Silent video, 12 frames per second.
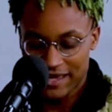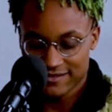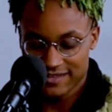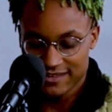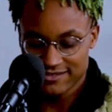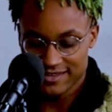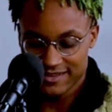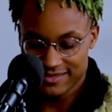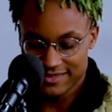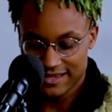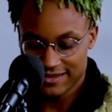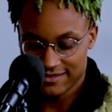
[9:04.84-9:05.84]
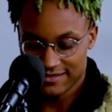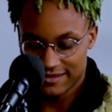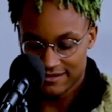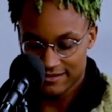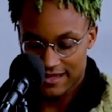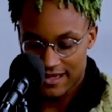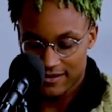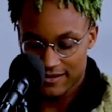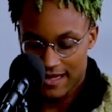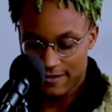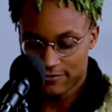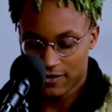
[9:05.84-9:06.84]
pay attention to things that are
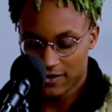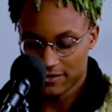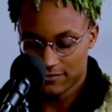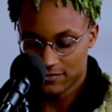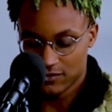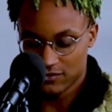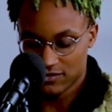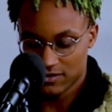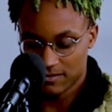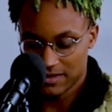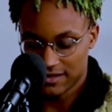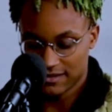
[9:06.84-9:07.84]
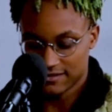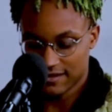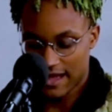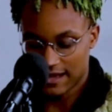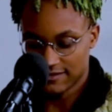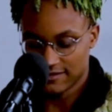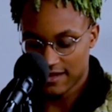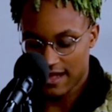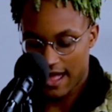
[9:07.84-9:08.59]
that far in the future because I